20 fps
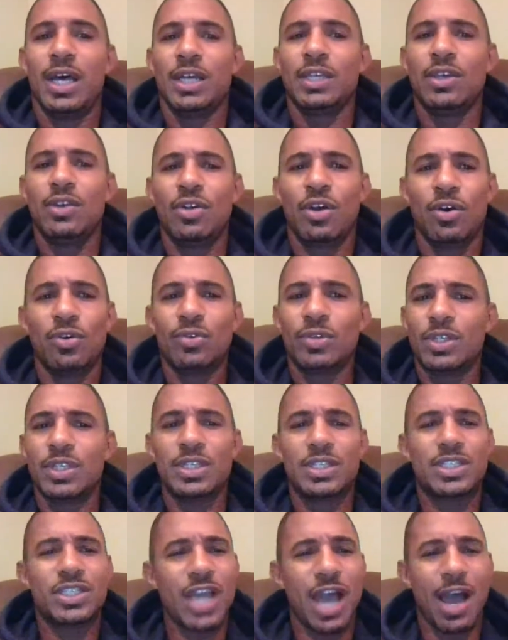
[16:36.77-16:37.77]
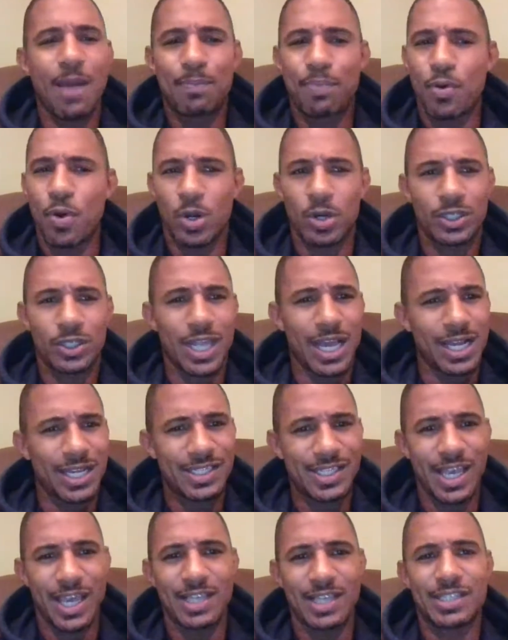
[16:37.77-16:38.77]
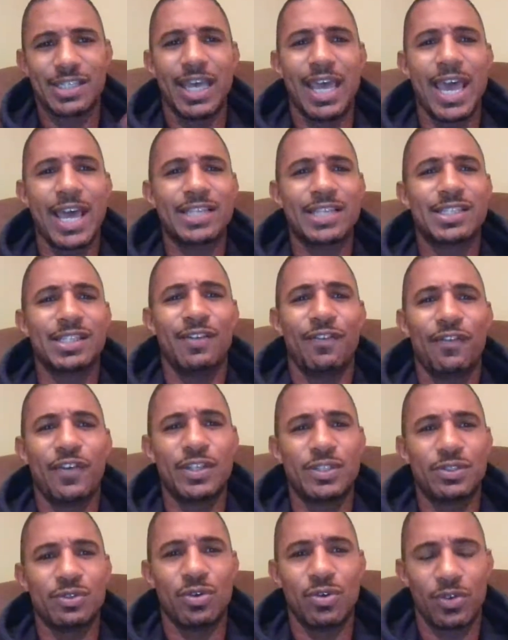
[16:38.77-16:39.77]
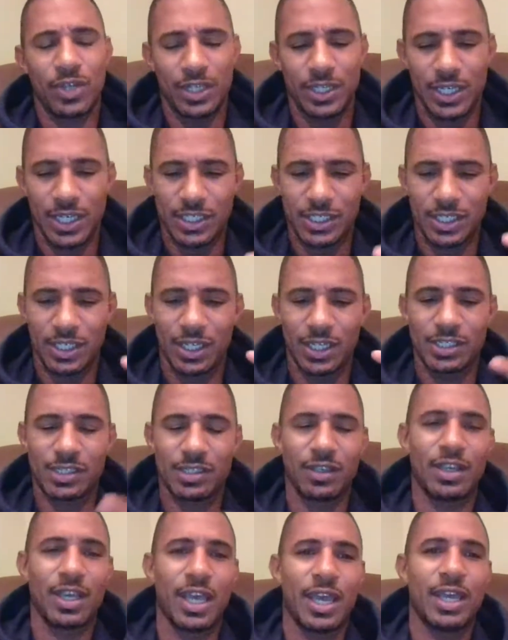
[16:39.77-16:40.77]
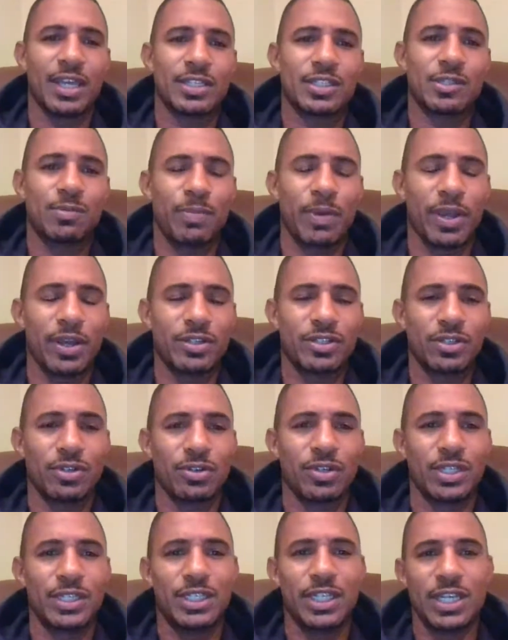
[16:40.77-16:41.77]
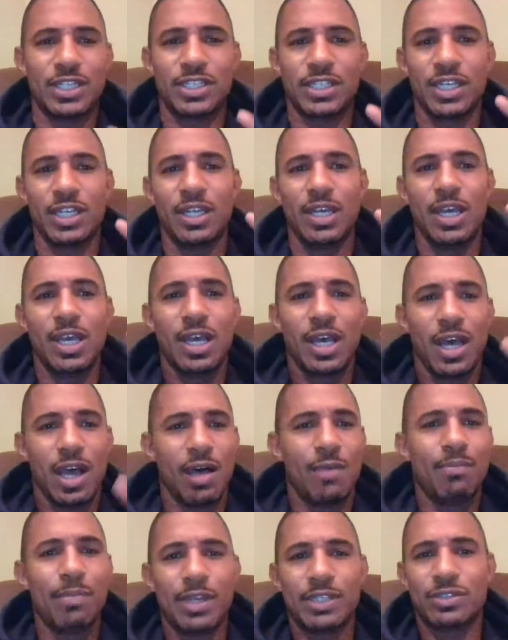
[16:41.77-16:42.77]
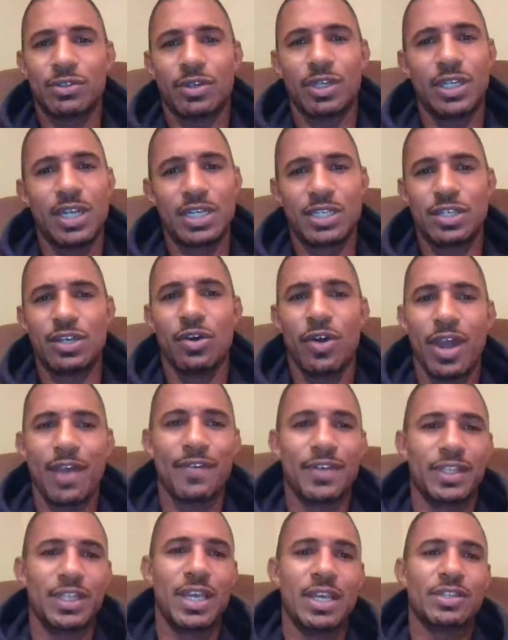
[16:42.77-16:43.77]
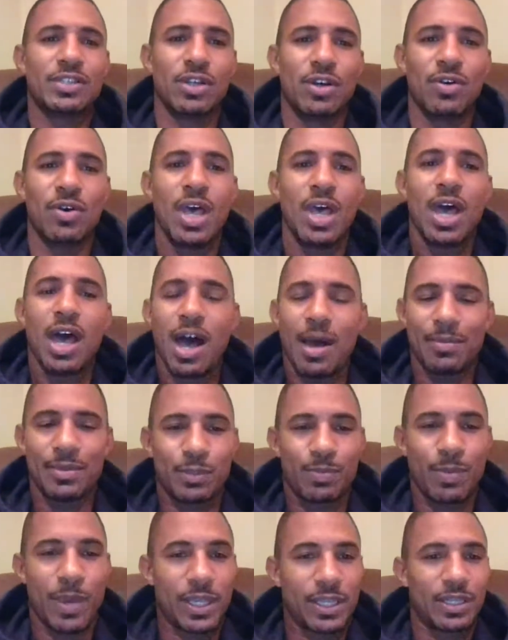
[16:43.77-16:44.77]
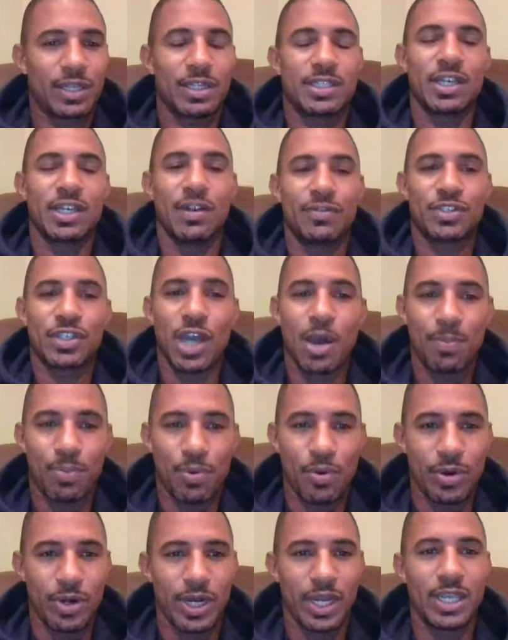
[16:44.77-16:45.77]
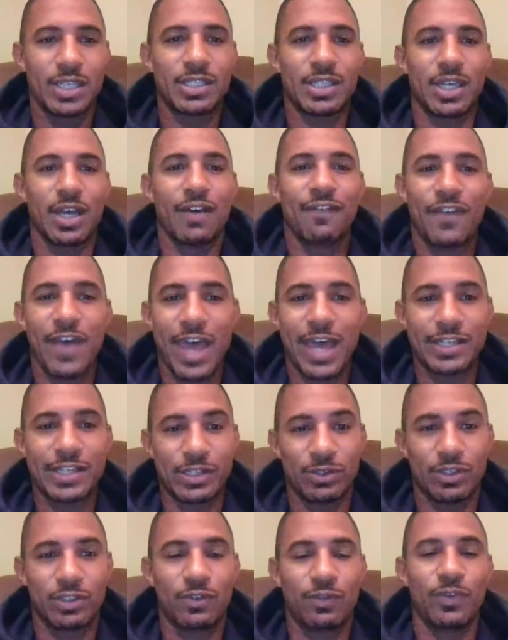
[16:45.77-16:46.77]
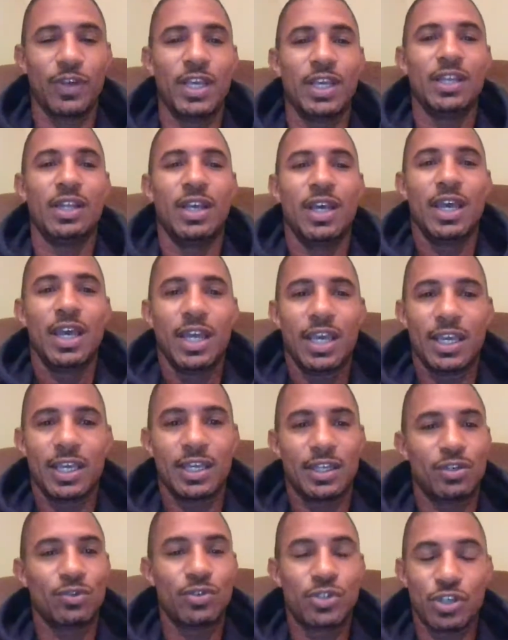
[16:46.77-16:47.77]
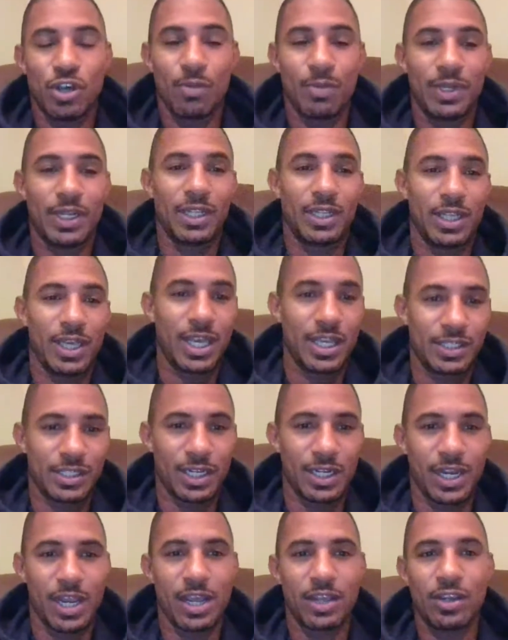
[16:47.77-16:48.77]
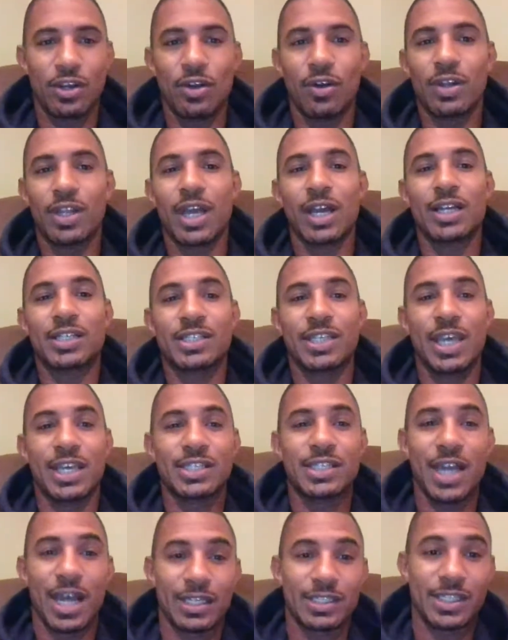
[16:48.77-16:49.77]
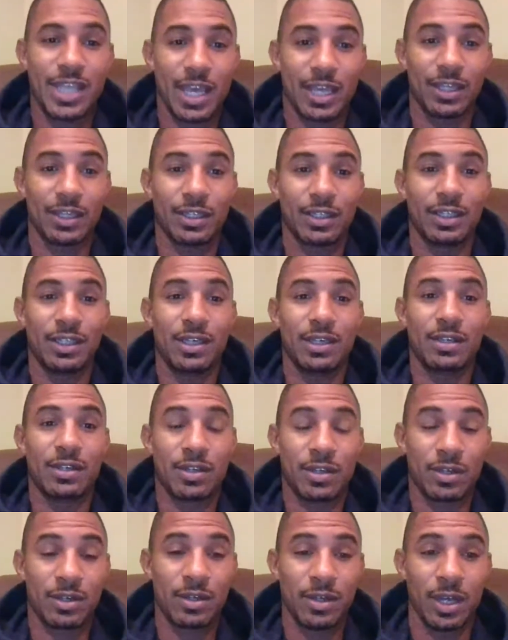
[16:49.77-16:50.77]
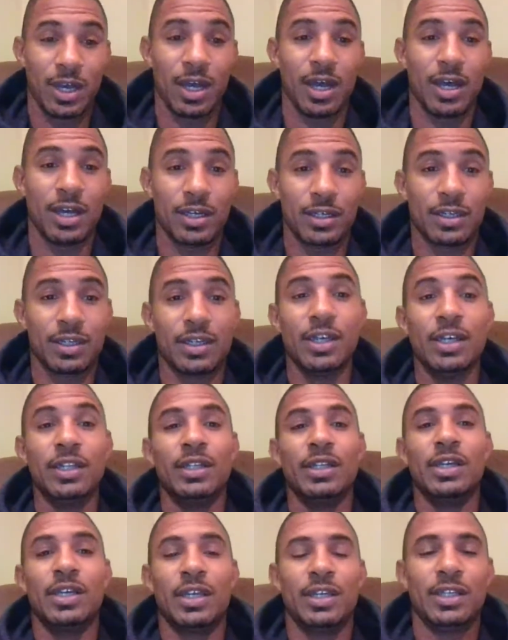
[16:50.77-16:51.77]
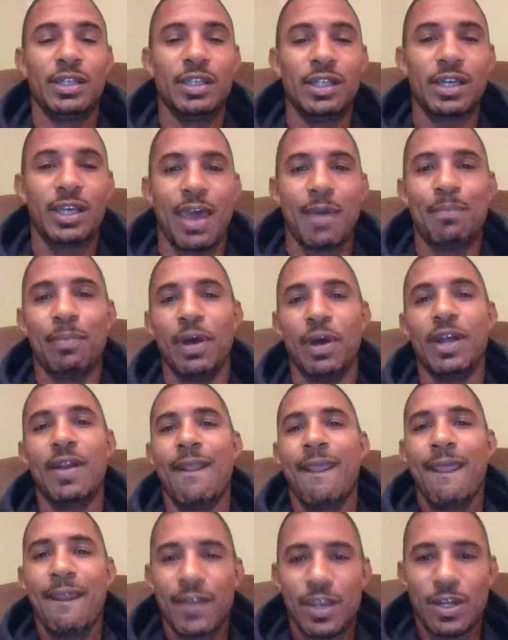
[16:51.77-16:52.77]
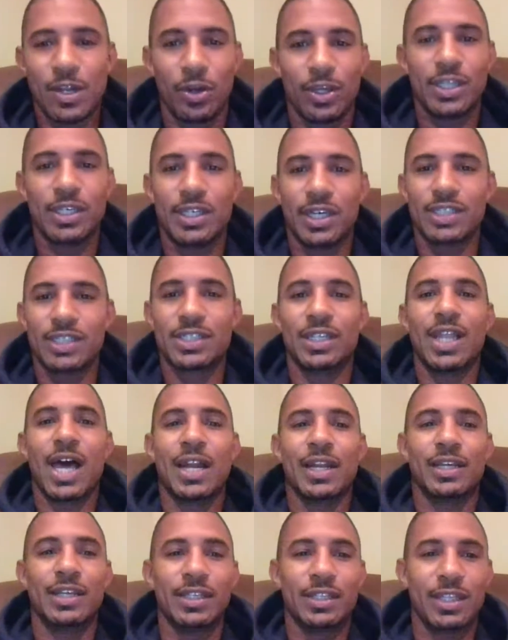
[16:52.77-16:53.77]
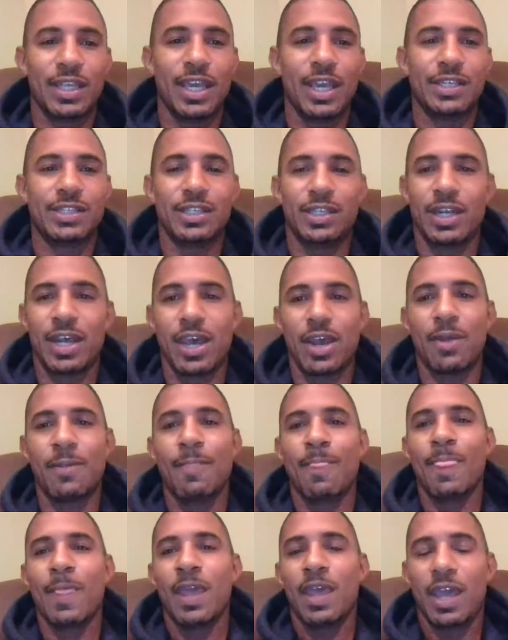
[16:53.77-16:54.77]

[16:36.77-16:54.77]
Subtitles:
You know, Sean Porter, like I say, is in excellent physical condition. He's in spiritual condition, mental condition, you know, everything. So I'm expecting a tough Sean Porter. He's fast on his feet. He could do so many things in there. You know, like I say, it's not technically good looking to look at, but you know, he does a lot of good things in there.